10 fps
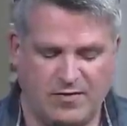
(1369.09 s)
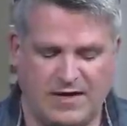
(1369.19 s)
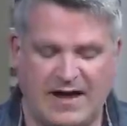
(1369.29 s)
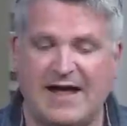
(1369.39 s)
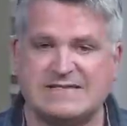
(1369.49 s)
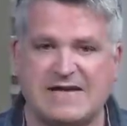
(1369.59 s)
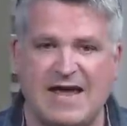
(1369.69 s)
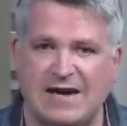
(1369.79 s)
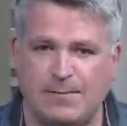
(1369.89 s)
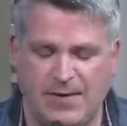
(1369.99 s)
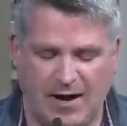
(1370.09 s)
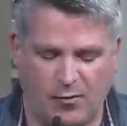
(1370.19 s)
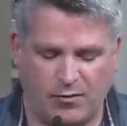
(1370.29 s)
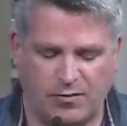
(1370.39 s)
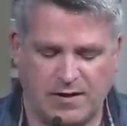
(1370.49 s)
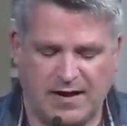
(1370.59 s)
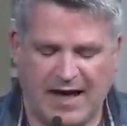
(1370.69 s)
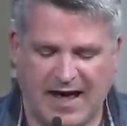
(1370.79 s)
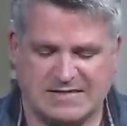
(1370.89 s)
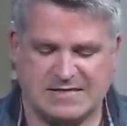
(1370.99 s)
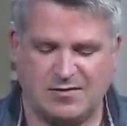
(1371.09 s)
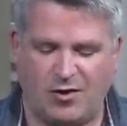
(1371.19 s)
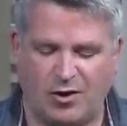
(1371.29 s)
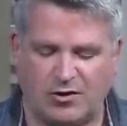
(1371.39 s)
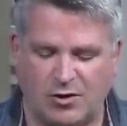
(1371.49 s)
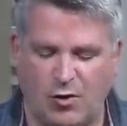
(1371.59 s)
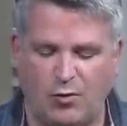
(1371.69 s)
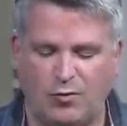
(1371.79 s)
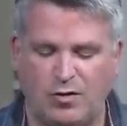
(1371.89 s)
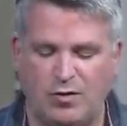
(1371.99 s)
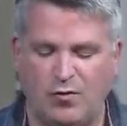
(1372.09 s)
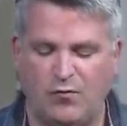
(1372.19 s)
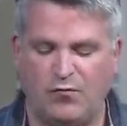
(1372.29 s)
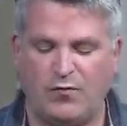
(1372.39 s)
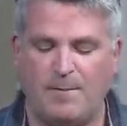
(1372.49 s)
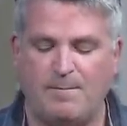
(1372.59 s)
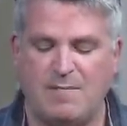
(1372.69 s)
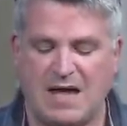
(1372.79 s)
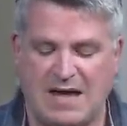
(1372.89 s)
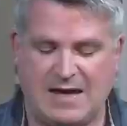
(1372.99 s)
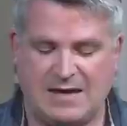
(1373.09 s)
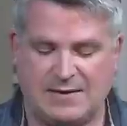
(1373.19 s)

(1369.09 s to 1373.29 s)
that has any power has it on loan from me.